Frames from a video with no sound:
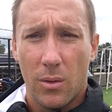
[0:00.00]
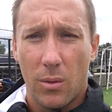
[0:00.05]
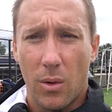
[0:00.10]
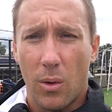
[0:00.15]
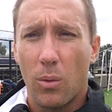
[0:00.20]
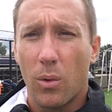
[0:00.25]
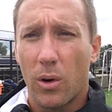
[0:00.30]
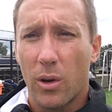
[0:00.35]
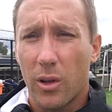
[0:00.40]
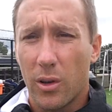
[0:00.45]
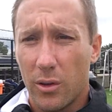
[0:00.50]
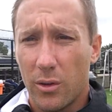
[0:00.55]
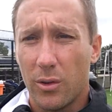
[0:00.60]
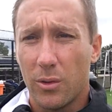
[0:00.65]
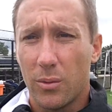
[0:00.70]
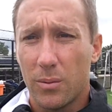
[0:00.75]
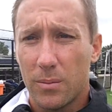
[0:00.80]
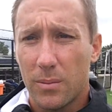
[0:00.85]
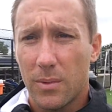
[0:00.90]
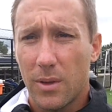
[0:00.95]
what we're going to
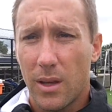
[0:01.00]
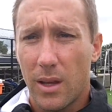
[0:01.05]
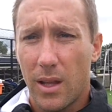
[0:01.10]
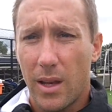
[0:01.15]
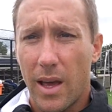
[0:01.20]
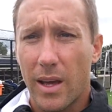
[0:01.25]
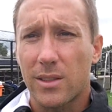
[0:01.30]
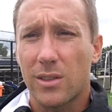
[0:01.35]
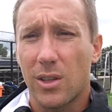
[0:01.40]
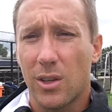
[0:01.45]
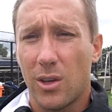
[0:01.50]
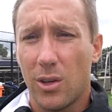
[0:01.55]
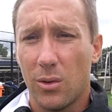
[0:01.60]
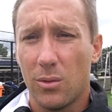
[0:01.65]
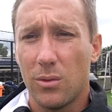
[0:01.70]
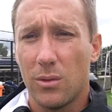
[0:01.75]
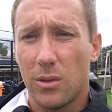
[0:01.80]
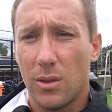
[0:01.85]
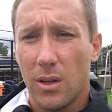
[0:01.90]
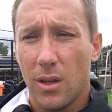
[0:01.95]
do and
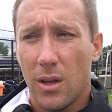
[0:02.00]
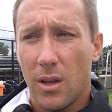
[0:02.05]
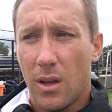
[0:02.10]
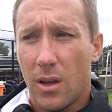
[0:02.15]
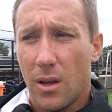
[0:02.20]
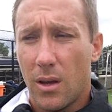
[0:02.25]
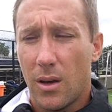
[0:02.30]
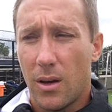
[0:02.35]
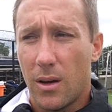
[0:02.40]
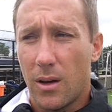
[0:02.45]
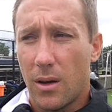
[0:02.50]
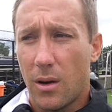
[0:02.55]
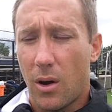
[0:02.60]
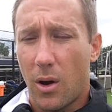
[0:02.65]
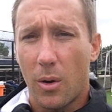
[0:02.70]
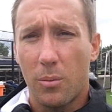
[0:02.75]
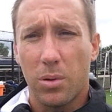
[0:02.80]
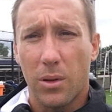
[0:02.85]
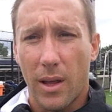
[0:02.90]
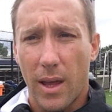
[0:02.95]
executing
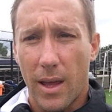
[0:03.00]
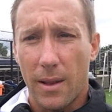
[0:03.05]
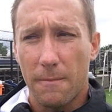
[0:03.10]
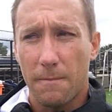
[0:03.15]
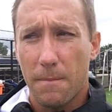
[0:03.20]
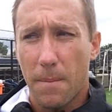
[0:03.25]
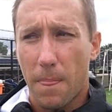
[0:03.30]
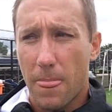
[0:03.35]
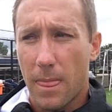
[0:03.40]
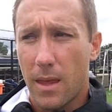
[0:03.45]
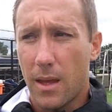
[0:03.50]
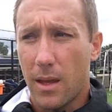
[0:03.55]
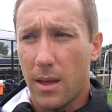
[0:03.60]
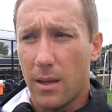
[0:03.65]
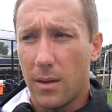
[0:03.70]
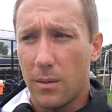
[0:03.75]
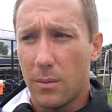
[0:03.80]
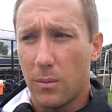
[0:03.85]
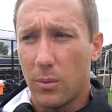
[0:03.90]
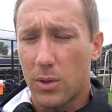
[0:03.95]
our plan
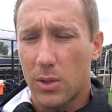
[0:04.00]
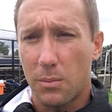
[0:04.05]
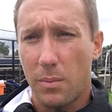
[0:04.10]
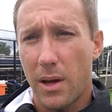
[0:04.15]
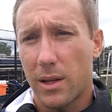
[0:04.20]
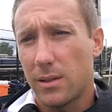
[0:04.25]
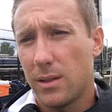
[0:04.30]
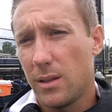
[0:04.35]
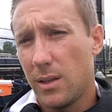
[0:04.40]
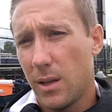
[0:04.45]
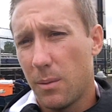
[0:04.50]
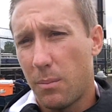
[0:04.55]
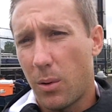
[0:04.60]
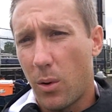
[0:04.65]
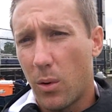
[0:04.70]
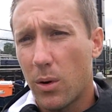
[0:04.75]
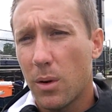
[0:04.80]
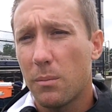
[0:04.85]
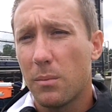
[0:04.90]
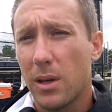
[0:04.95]
and respecting the
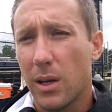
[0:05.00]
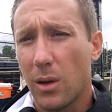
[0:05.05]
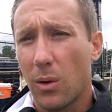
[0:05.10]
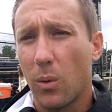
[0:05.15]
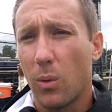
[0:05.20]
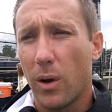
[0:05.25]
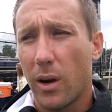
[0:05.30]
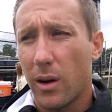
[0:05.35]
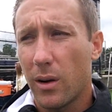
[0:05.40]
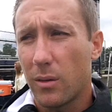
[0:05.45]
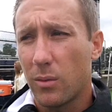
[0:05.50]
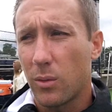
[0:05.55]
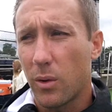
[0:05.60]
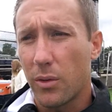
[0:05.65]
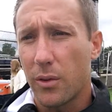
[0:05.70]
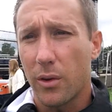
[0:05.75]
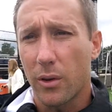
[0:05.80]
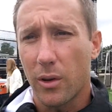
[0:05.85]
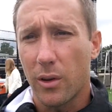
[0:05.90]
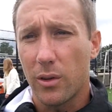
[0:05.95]
opponent, being aware of
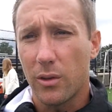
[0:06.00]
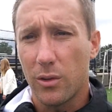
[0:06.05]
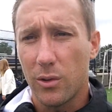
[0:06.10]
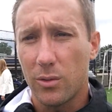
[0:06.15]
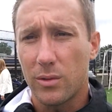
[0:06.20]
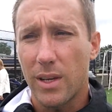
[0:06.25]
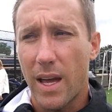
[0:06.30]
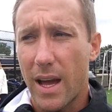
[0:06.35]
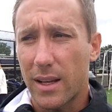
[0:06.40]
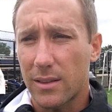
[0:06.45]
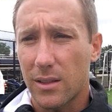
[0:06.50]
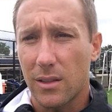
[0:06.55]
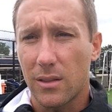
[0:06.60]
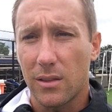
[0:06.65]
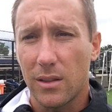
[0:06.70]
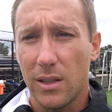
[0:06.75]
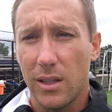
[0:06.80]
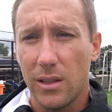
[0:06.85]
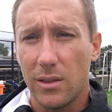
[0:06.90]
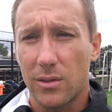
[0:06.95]
what they're going to do
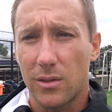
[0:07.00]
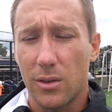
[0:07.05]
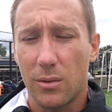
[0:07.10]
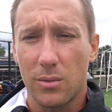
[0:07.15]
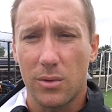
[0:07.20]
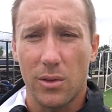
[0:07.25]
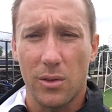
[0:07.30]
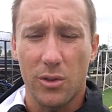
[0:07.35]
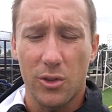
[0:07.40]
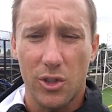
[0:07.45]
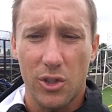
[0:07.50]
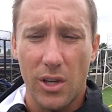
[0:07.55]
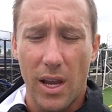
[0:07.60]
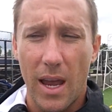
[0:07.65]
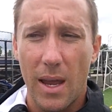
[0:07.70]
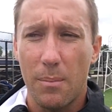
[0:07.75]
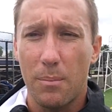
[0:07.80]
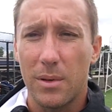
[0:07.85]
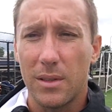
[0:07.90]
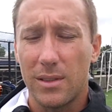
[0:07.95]
tactically in terms of their
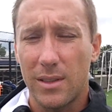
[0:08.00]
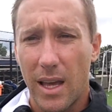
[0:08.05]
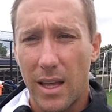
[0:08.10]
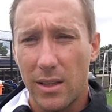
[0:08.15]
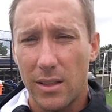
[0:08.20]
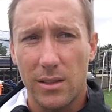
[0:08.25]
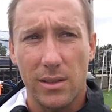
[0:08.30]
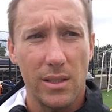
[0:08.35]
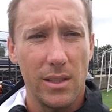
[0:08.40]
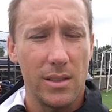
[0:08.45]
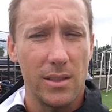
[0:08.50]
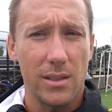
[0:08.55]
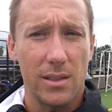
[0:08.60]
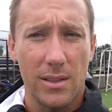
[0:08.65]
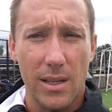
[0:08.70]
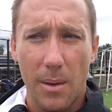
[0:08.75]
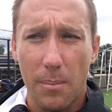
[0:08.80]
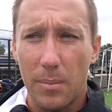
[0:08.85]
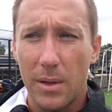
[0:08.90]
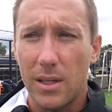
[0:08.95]
shape and tendencies and
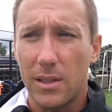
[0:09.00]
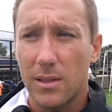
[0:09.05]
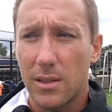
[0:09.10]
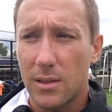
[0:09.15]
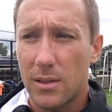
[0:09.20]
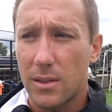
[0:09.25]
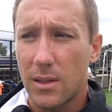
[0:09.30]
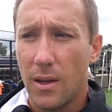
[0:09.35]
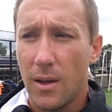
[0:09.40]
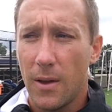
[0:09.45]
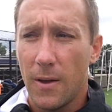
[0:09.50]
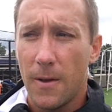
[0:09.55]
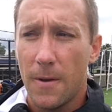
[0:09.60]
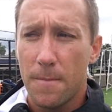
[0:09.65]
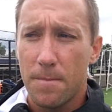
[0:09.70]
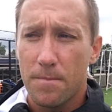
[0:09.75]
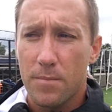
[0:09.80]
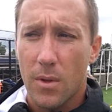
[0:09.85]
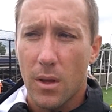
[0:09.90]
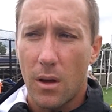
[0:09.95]
set pieces.
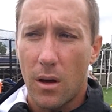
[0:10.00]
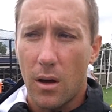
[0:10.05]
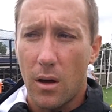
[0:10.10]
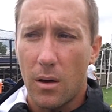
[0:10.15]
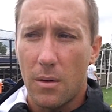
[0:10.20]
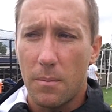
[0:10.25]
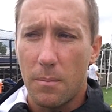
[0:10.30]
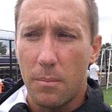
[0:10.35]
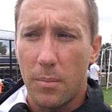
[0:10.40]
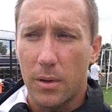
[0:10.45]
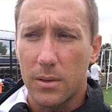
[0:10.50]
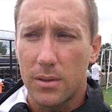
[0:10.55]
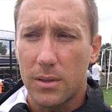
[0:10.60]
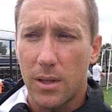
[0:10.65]
You